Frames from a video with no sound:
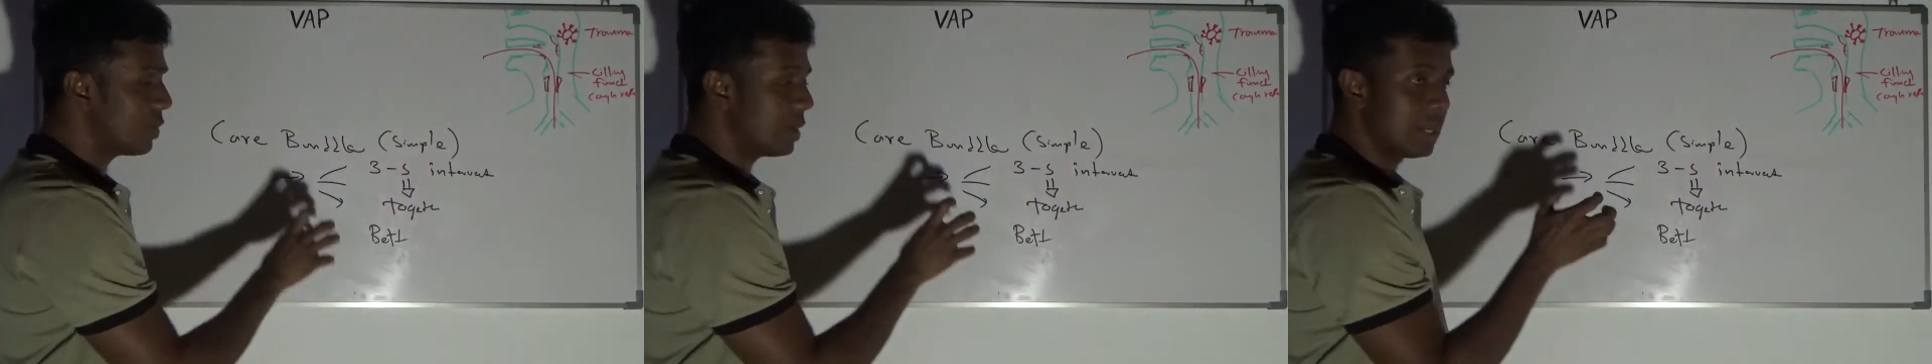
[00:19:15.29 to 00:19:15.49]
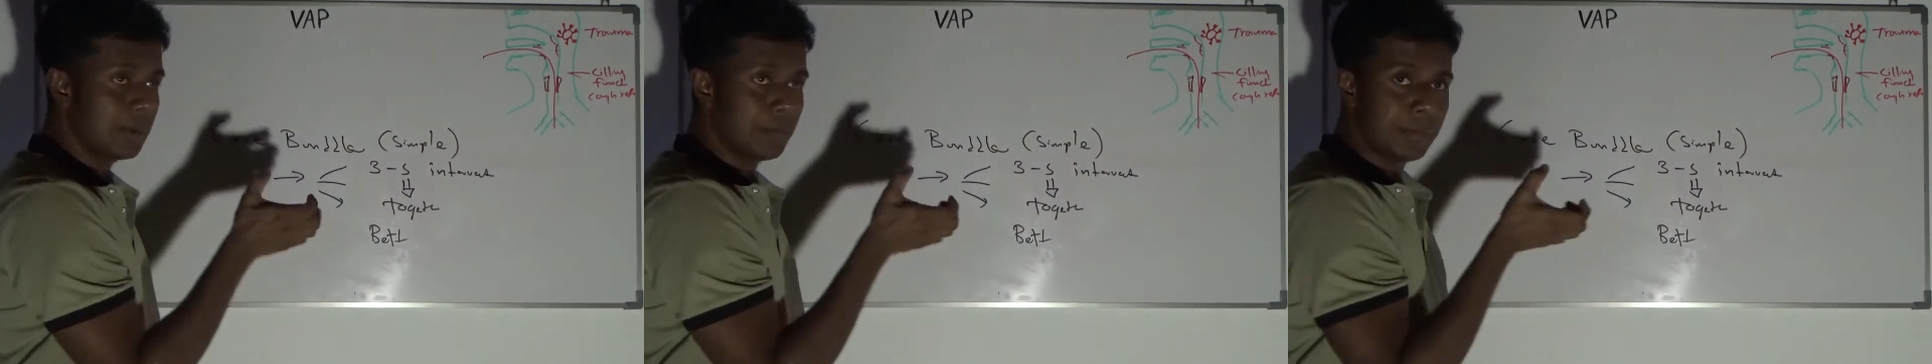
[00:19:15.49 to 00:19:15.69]

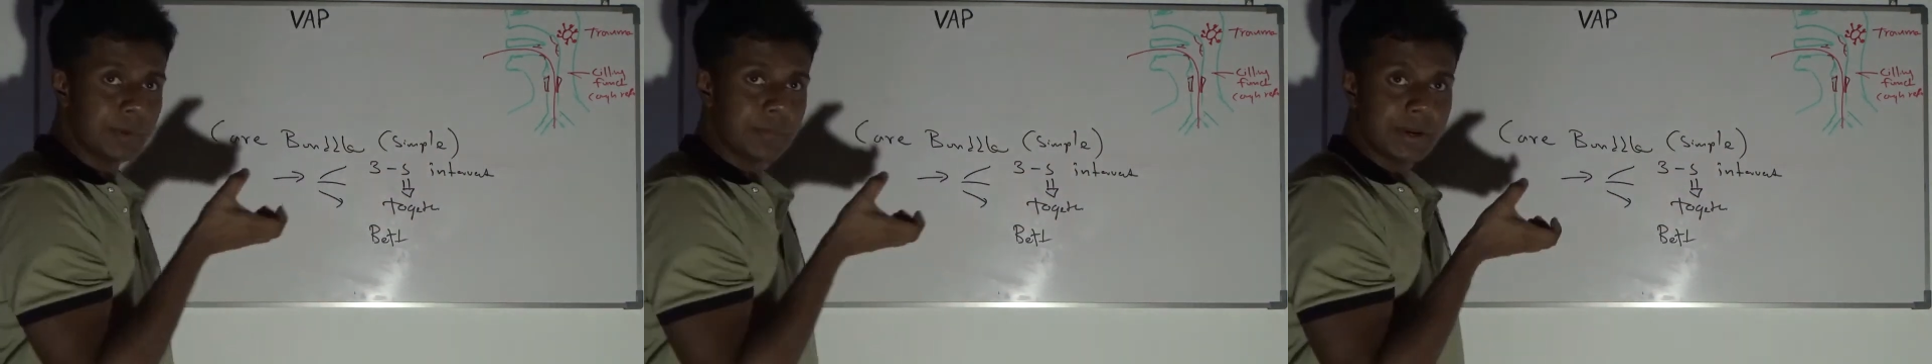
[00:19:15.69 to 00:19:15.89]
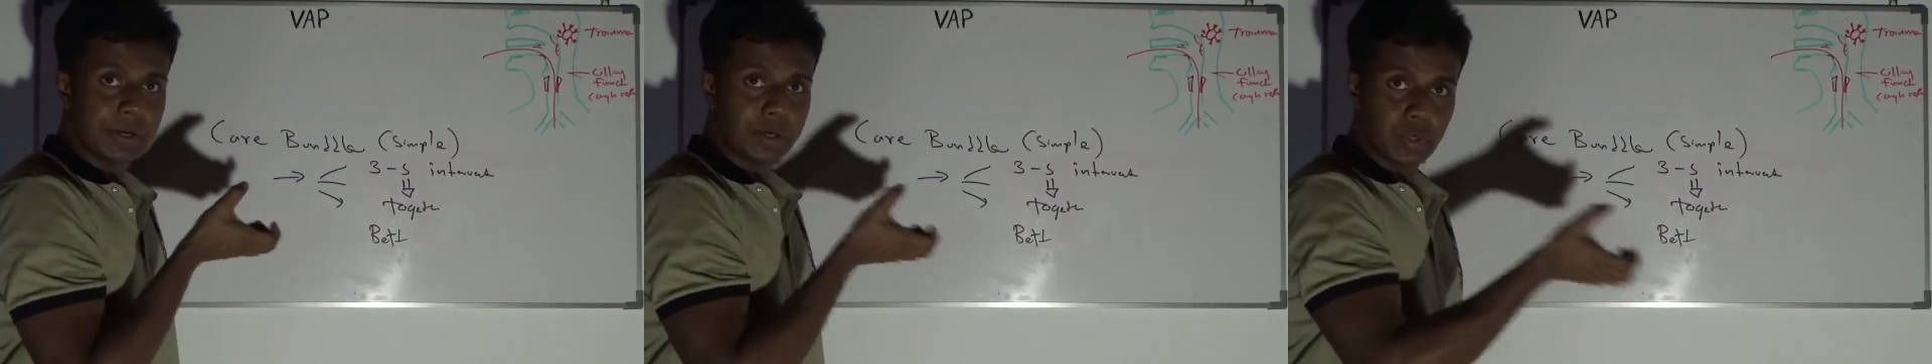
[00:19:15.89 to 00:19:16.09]
when
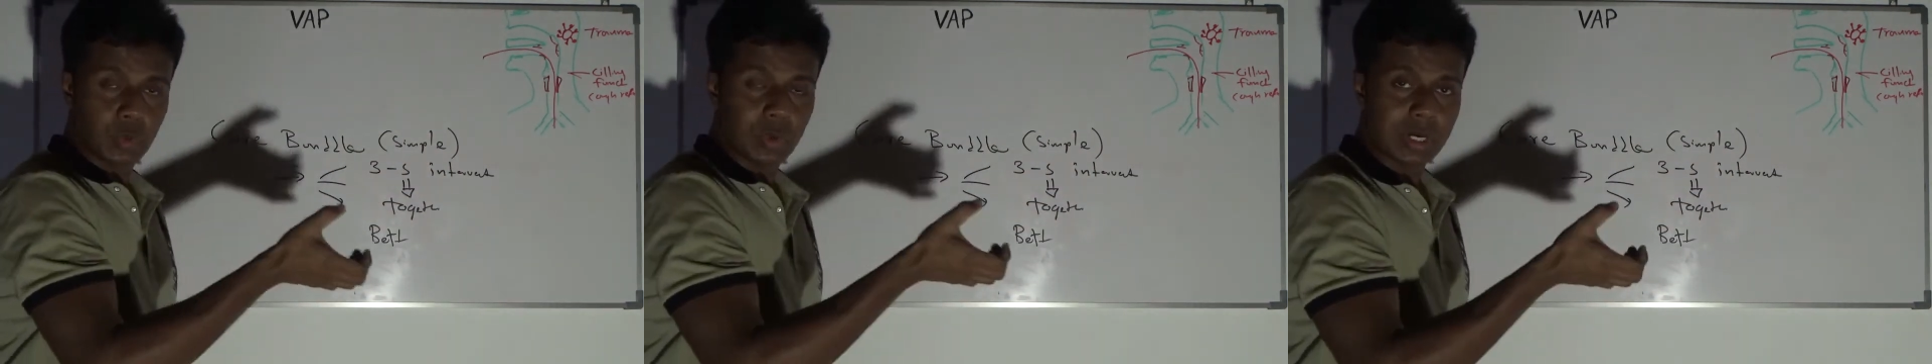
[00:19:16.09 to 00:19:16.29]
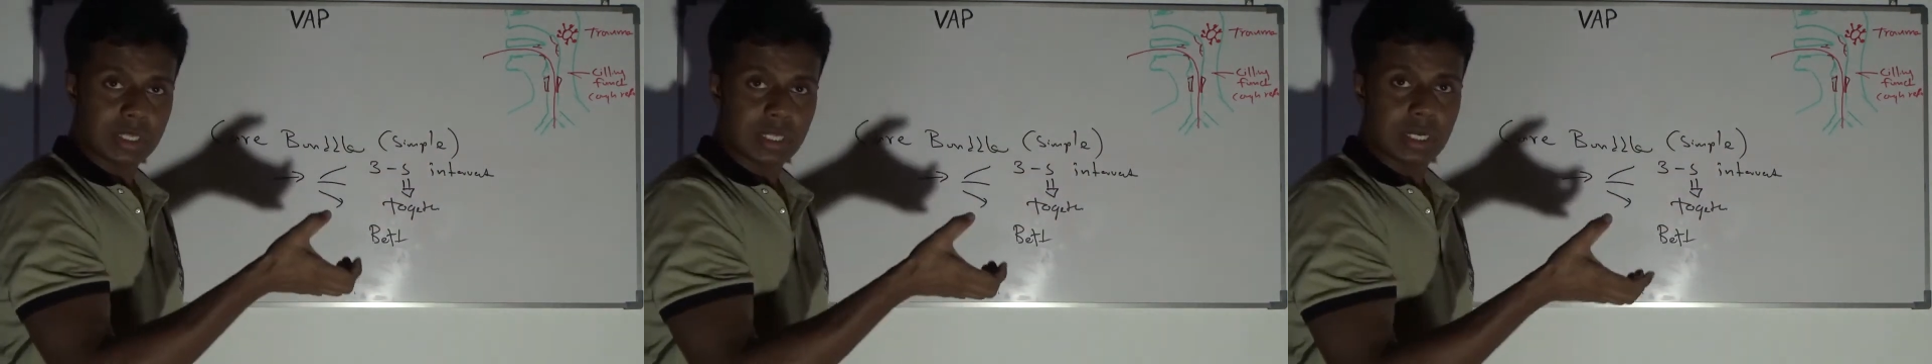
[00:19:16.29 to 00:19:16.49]
implemented
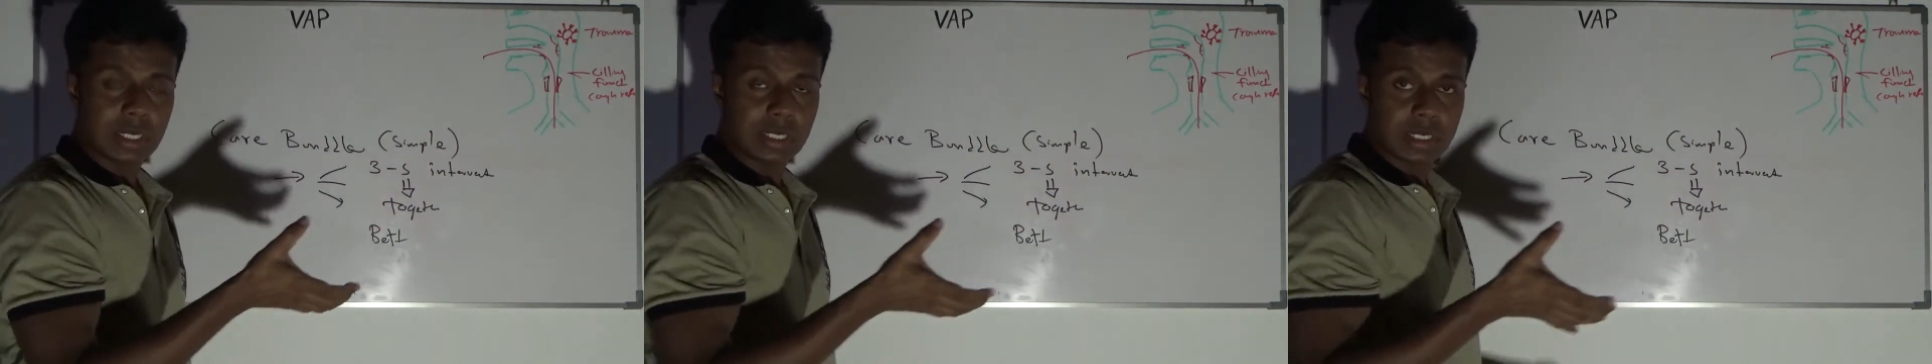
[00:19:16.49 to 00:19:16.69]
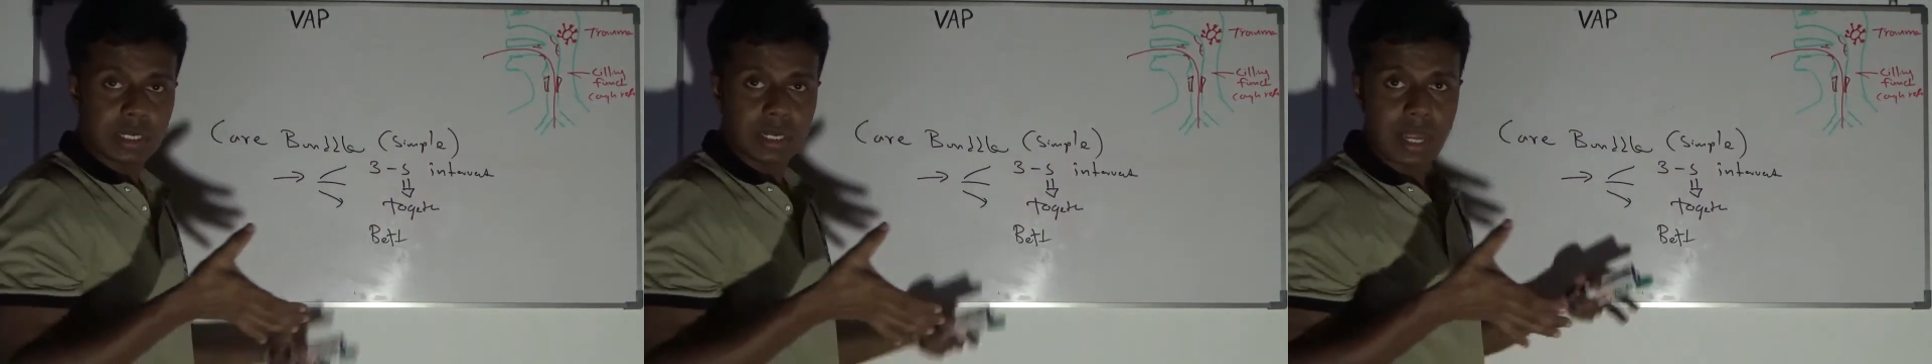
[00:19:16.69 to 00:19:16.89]
together,
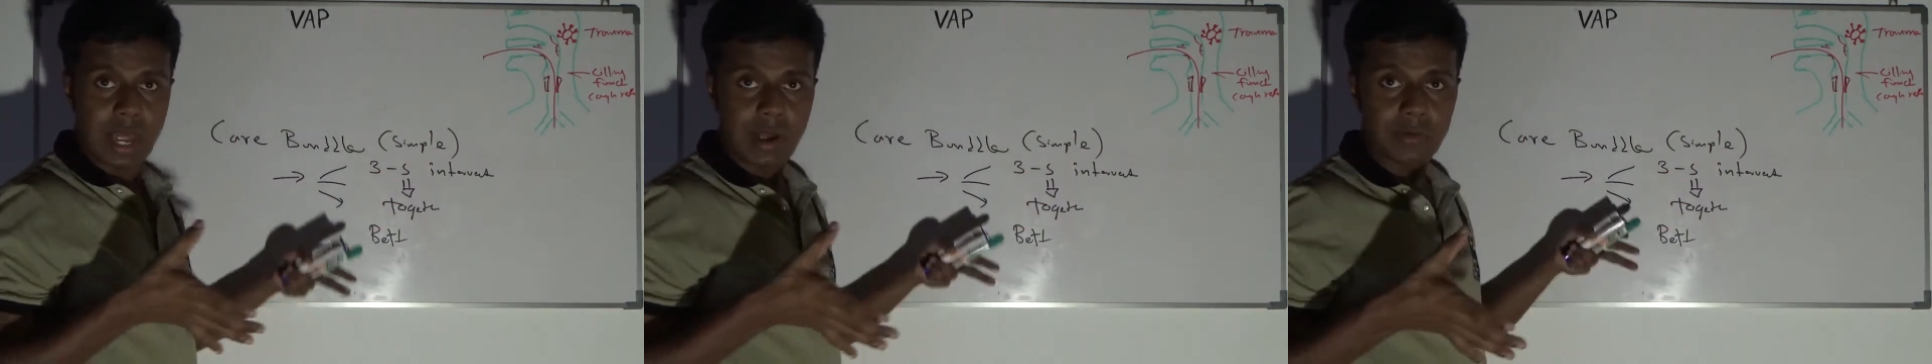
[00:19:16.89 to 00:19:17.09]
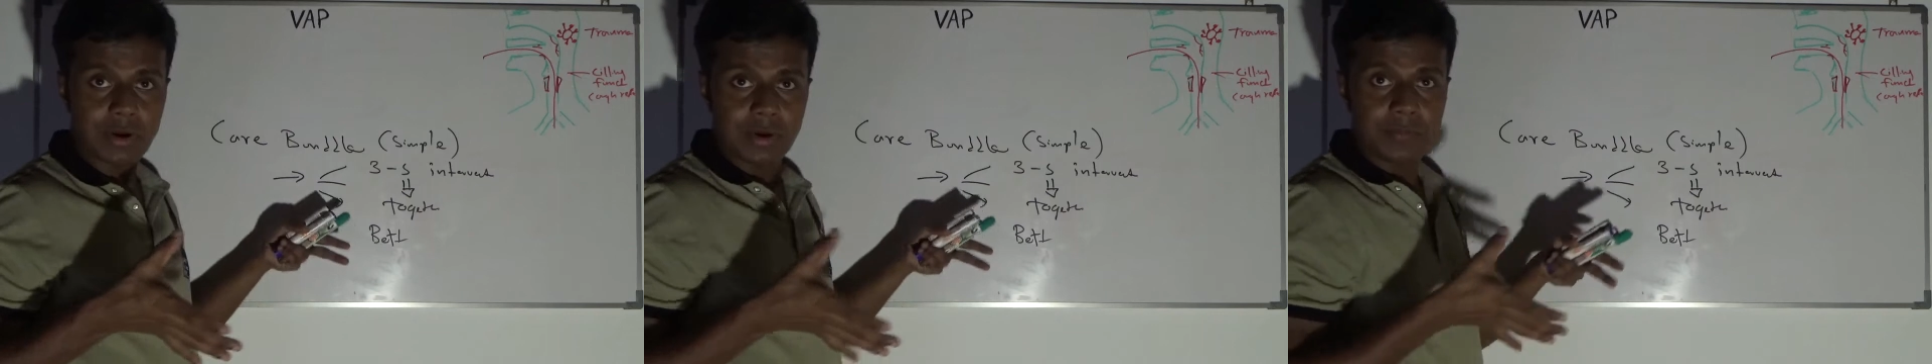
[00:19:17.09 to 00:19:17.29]
it
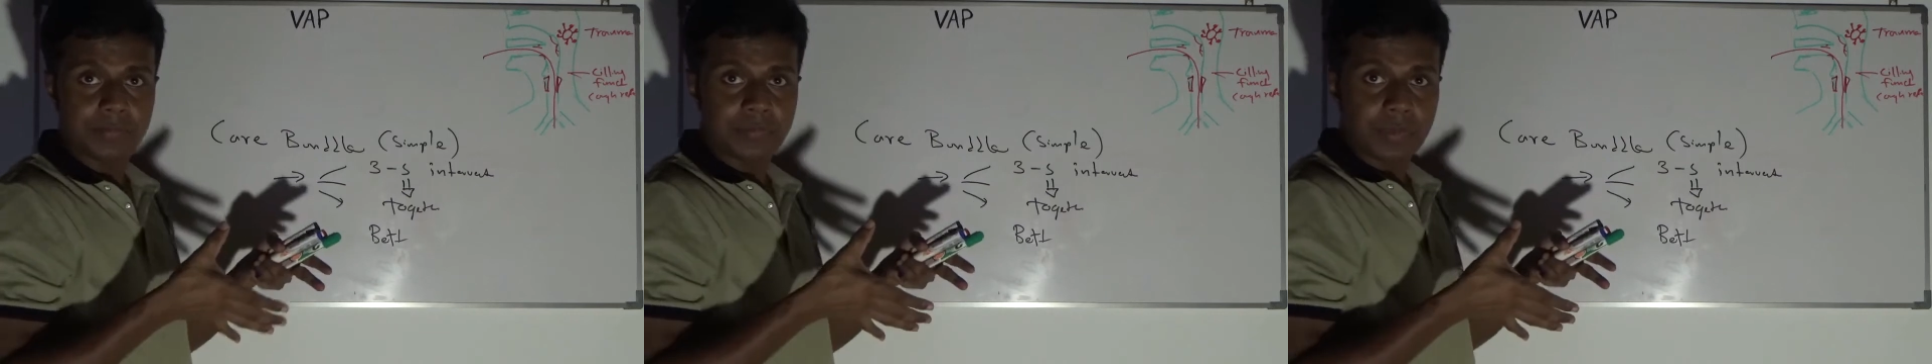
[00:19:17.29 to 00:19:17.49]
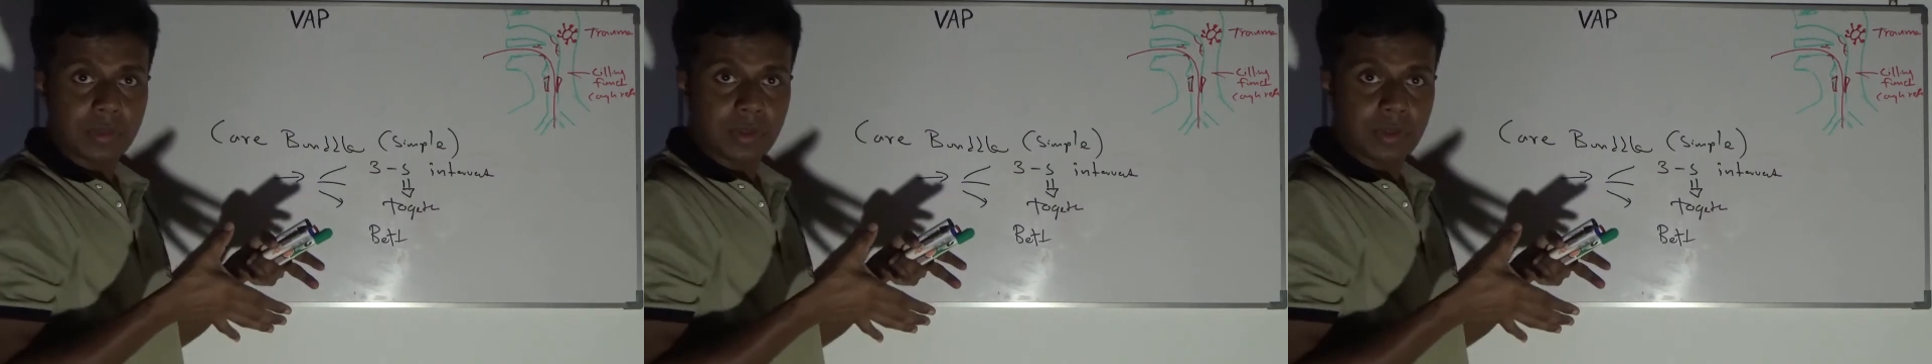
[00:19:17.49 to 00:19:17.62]
have a